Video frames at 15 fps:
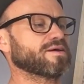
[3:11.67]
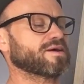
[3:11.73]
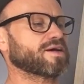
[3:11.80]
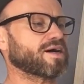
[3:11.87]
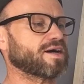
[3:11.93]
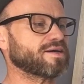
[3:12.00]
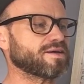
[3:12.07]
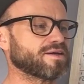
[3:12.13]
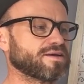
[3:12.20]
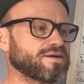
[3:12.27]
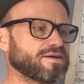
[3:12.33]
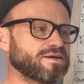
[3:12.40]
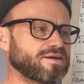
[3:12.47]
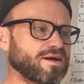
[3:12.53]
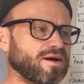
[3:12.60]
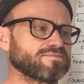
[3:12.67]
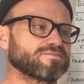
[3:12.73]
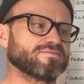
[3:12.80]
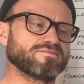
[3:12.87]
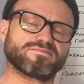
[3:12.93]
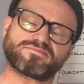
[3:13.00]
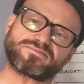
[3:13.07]
okay, I'm
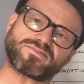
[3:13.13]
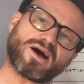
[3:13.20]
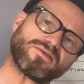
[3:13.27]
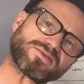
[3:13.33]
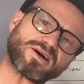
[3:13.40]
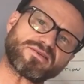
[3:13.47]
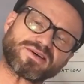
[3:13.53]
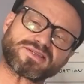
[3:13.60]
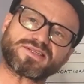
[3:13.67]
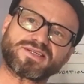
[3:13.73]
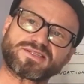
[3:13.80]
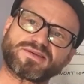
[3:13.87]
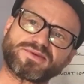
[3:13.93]
over-directing,